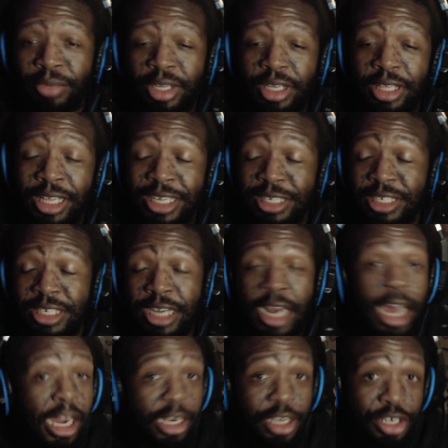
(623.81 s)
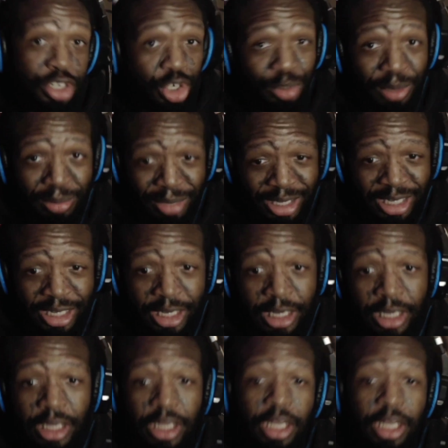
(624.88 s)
that's not consuming media,